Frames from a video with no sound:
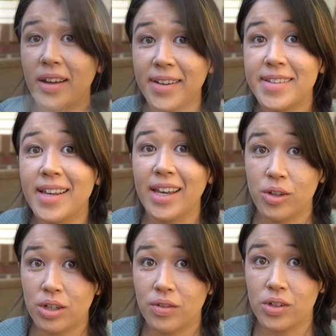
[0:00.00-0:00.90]
is a
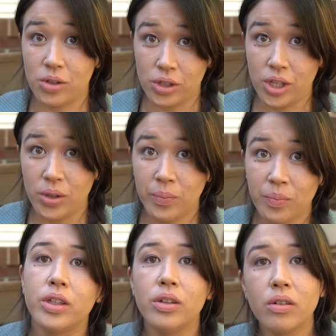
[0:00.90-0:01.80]
universal cue?
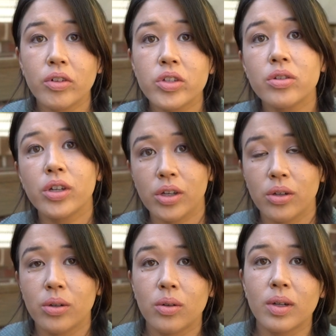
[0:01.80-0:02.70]
A universal
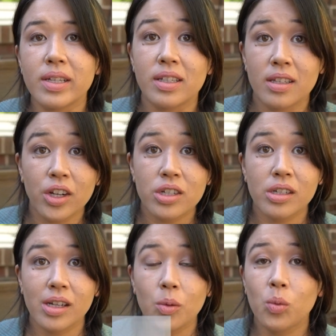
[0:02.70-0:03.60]
cue is
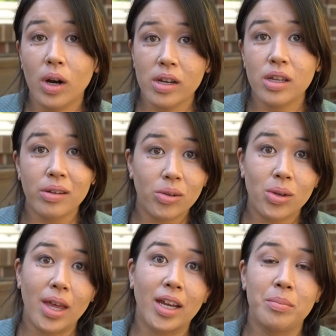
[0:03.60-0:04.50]
essentially one cue
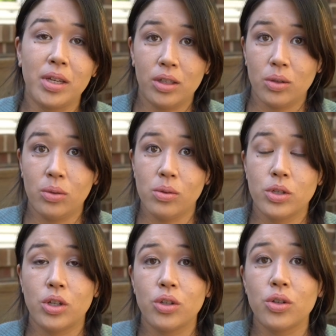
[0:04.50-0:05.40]
that can be
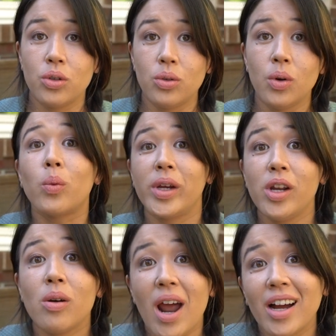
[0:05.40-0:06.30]
used to
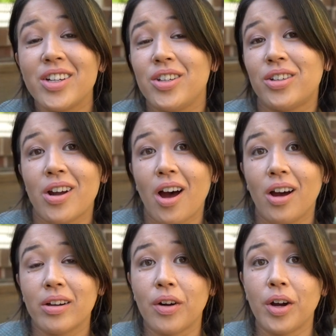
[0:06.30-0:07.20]
redirect your
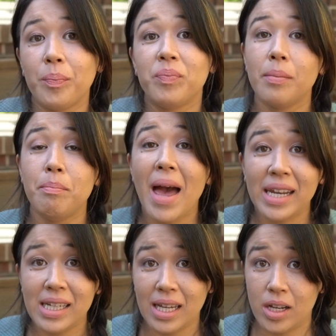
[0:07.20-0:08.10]
dog from
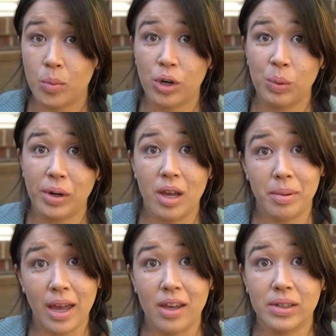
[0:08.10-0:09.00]
many inappropriate
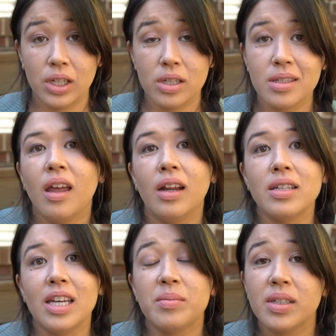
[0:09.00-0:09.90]
behaviors. An
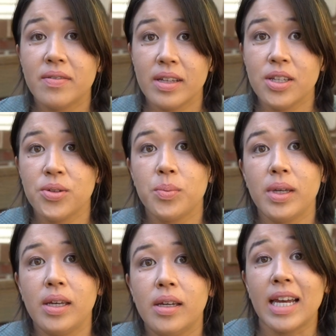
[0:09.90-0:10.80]
example of this would
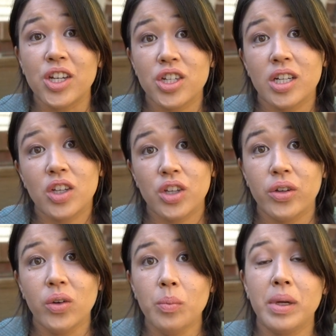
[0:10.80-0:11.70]
be stationing
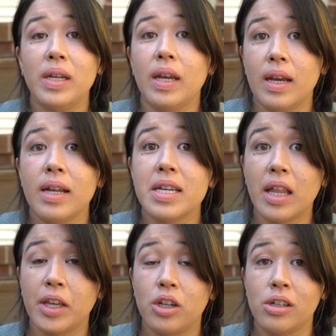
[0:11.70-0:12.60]
cue, meaning
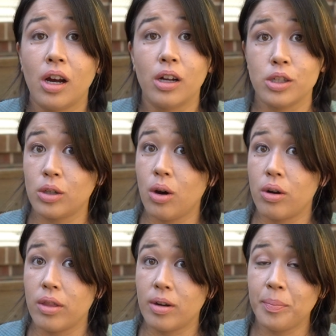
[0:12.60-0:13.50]
telling your dog to go
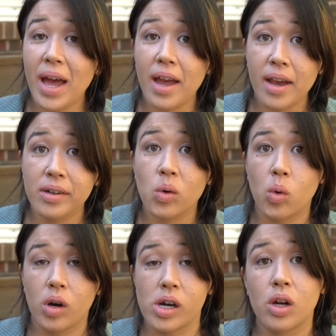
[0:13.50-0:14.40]
to their bed
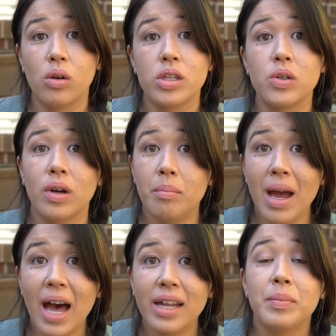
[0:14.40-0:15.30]
or go to a
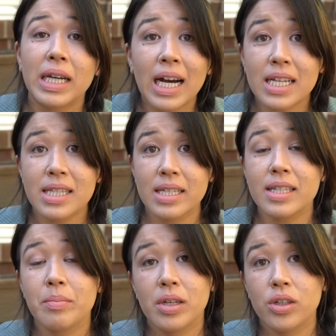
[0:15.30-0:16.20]
mat, because this
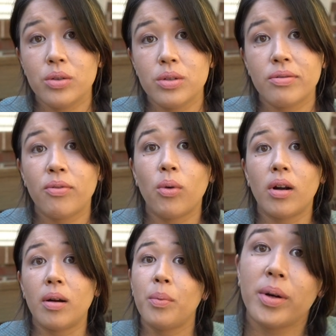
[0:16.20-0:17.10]
can be used
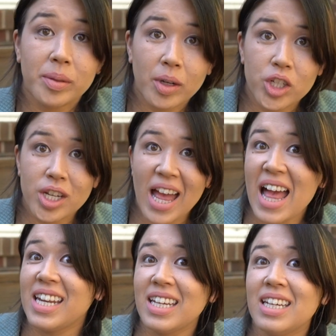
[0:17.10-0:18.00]
for pretty much
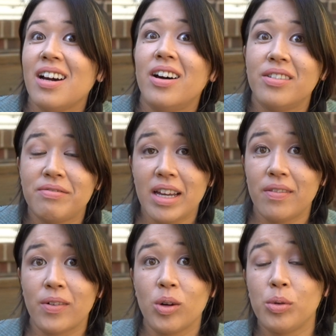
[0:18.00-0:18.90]
any
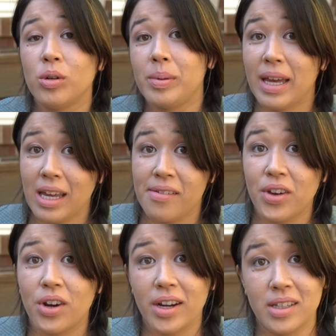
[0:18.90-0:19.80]
unfavorable
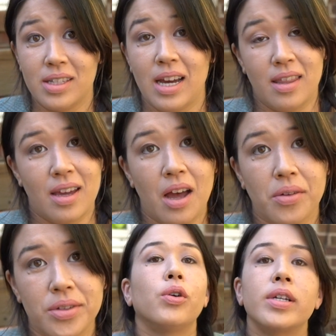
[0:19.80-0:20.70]
behavior inside the
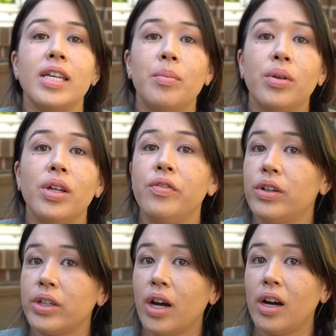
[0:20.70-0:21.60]
house. For example, if
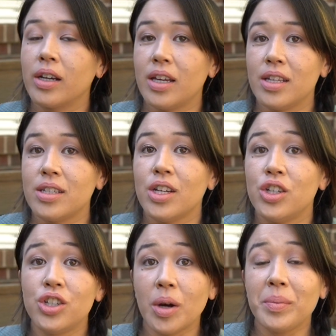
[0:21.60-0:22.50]
your dog is
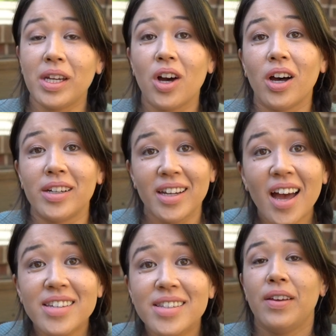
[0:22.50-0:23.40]
jumping on
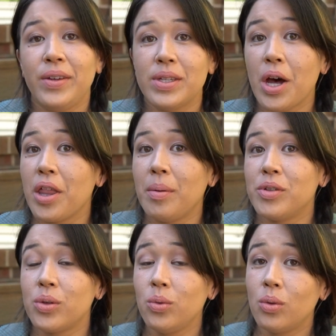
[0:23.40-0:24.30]
guests, if you tell
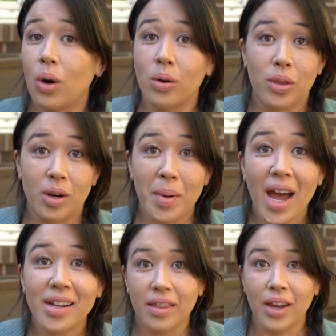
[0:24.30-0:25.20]
them to go to their
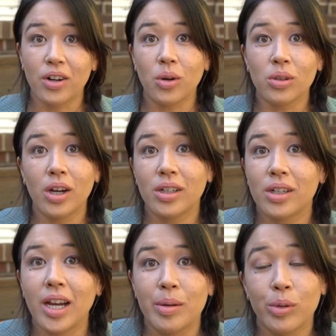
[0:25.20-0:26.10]
mat, they are no
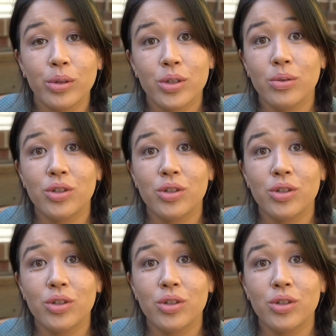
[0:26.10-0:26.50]
longer able to